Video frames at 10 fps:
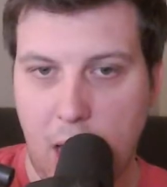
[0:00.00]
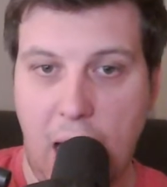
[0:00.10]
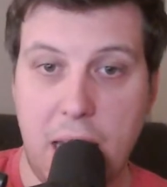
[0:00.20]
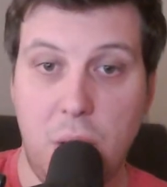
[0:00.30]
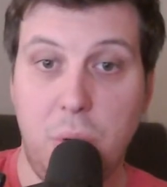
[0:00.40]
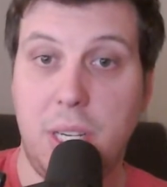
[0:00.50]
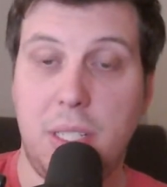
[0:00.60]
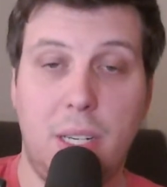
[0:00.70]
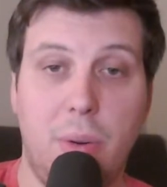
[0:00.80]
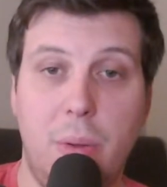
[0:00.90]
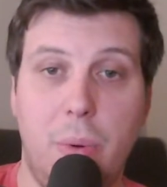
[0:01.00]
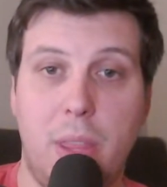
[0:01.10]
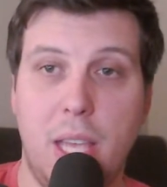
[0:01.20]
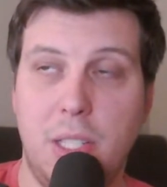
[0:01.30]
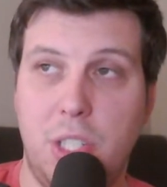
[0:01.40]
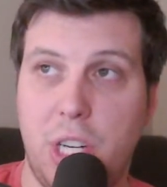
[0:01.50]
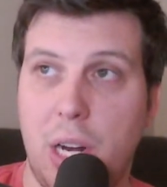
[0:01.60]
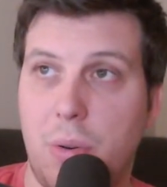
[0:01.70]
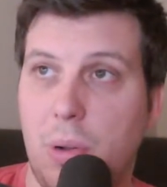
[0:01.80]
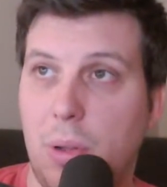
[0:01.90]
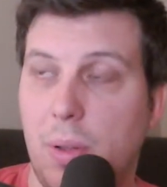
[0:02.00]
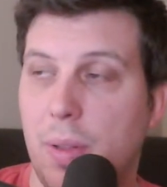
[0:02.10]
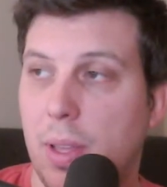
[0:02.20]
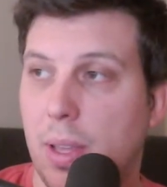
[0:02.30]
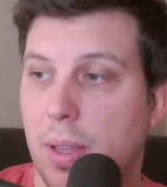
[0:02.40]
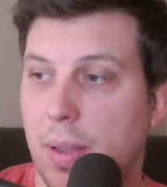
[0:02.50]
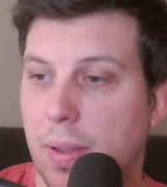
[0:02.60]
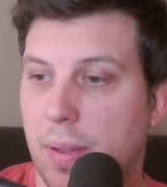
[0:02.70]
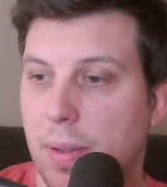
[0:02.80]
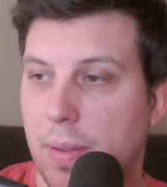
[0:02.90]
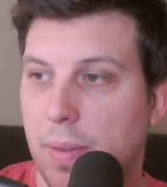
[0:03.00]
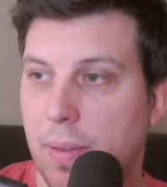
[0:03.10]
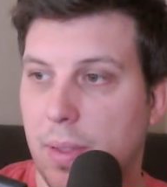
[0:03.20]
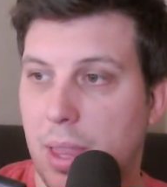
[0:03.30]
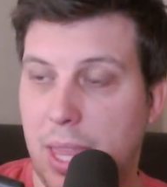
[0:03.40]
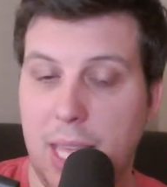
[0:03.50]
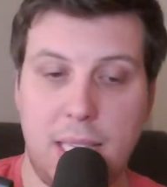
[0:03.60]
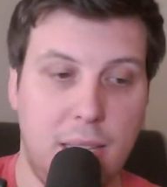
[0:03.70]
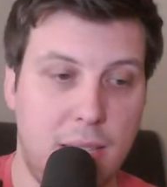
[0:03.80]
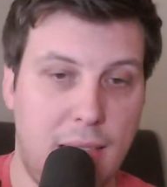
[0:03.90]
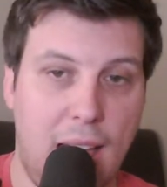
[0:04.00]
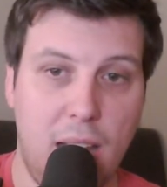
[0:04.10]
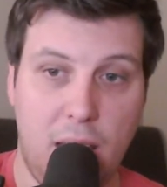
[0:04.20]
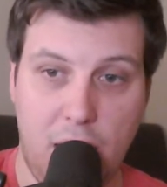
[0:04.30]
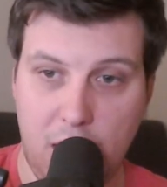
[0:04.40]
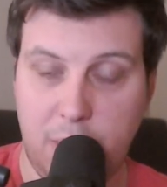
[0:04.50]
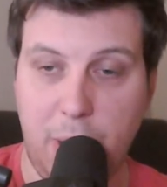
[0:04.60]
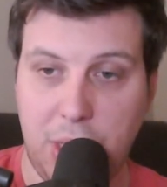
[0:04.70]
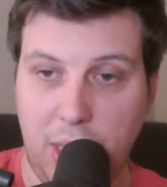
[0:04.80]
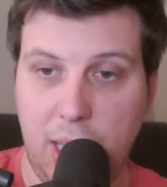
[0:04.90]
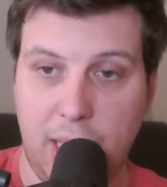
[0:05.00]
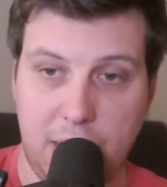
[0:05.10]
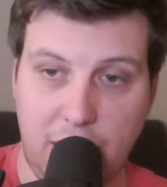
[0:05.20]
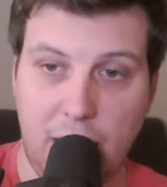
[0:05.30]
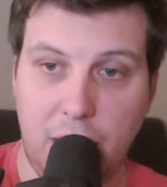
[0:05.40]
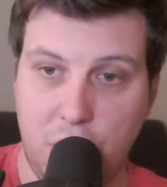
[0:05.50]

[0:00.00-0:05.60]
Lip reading: I don't disagree with his general thesis that, especially in a state like